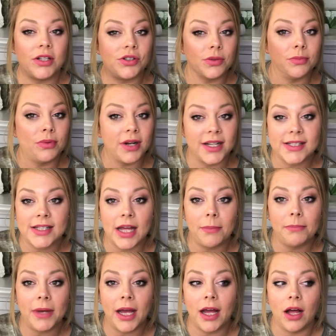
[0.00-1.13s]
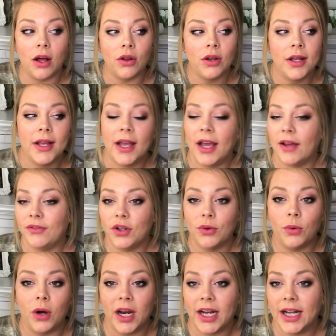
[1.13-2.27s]
that you press that bell if you
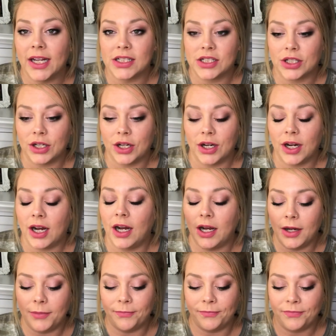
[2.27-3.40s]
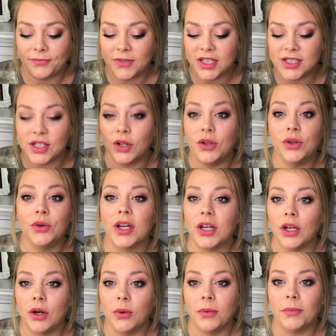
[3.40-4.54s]
want to enter, so you
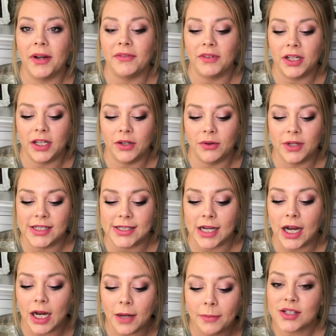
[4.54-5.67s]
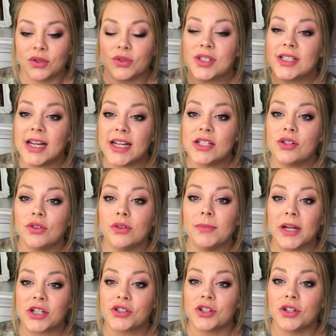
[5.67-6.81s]
can know when my video is up. So stay tuned,
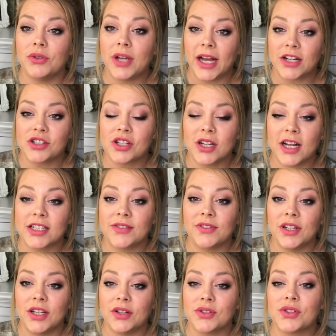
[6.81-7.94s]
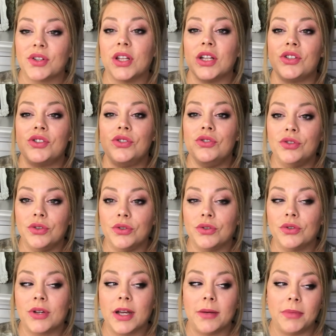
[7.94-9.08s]
make sure you catch the next video so that
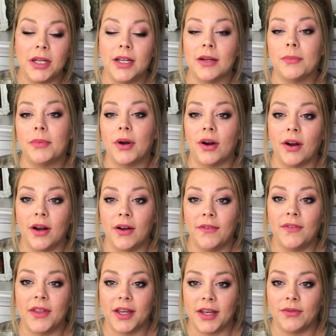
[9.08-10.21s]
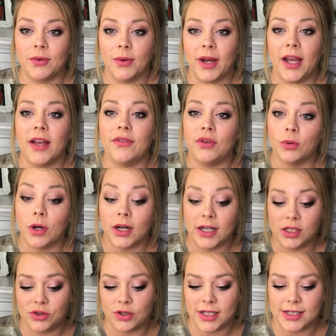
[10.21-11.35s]
you can be a part of the giveaway if you are
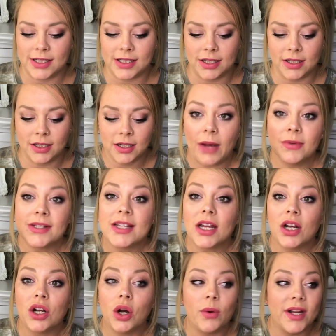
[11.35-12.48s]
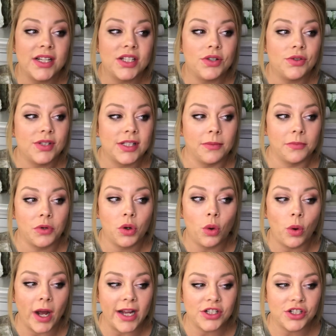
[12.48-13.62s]
interested. I was gonna go into some
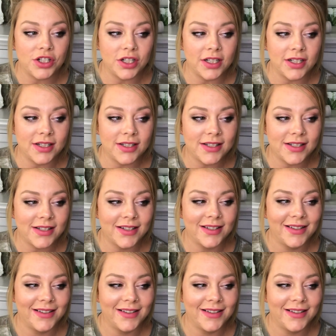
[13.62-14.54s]
questions.